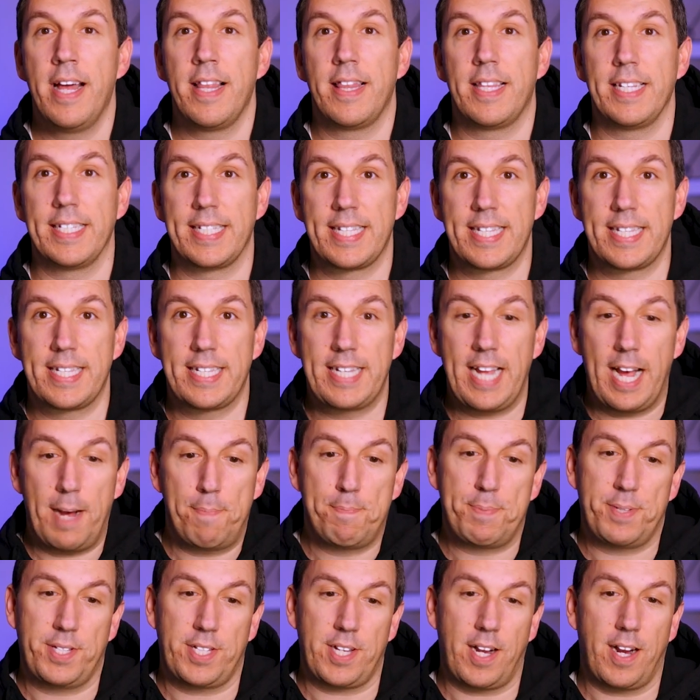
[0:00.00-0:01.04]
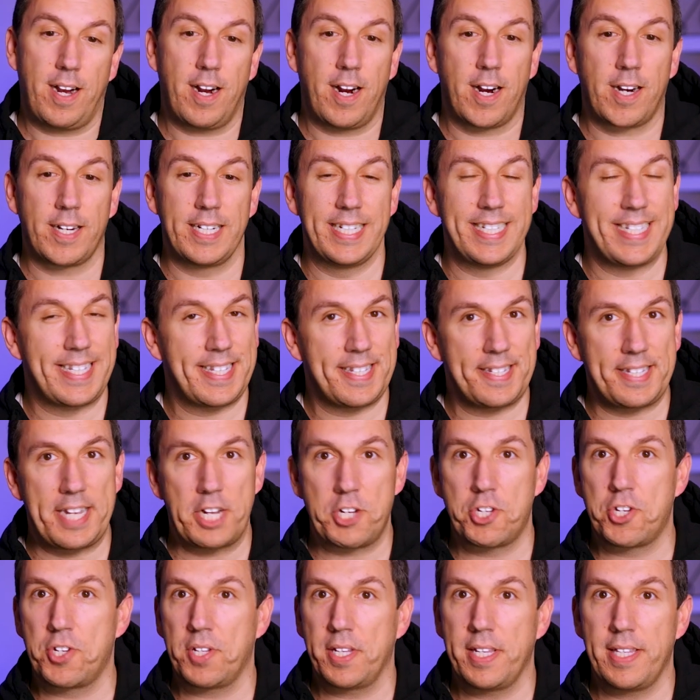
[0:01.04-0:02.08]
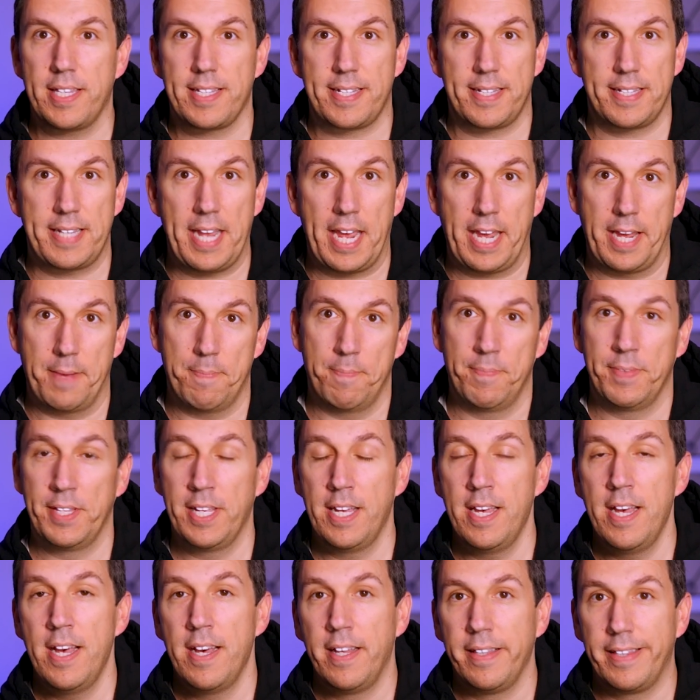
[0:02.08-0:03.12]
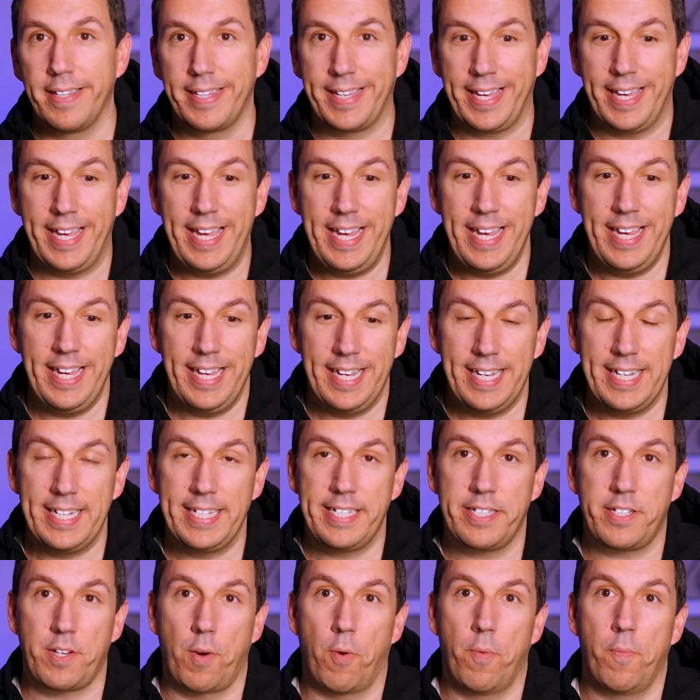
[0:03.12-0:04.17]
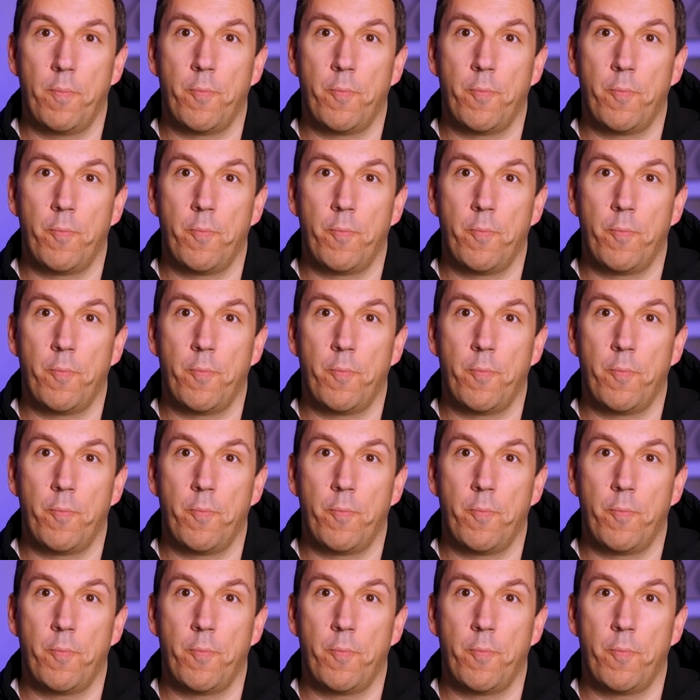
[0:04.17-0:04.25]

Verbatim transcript: the steps are essentially the same. The key is